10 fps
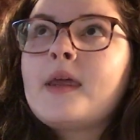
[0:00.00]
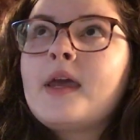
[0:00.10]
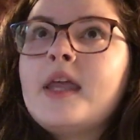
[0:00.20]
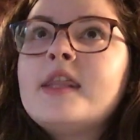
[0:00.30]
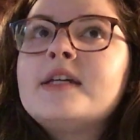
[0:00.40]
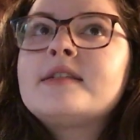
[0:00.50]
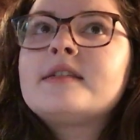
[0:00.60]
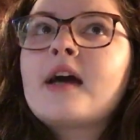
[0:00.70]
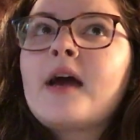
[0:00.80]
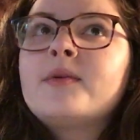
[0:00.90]
In
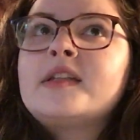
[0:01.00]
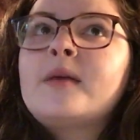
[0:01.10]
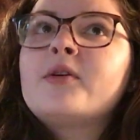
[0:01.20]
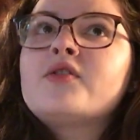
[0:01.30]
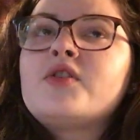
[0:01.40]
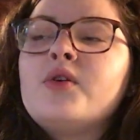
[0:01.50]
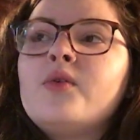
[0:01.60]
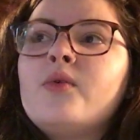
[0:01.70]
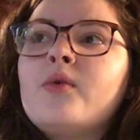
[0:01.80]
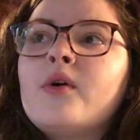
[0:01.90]
this, I was able
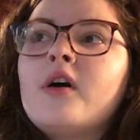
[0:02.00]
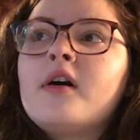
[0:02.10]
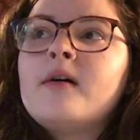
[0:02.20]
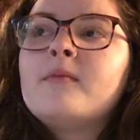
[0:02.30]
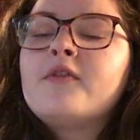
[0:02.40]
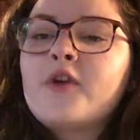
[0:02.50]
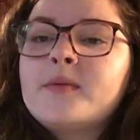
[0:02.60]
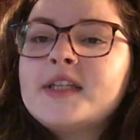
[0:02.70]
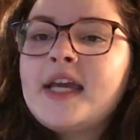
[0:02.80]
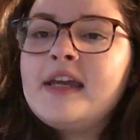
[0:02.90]
to
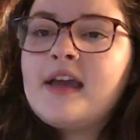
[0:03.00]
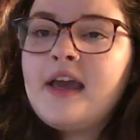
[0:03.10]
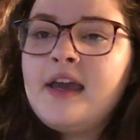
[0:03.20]
formulate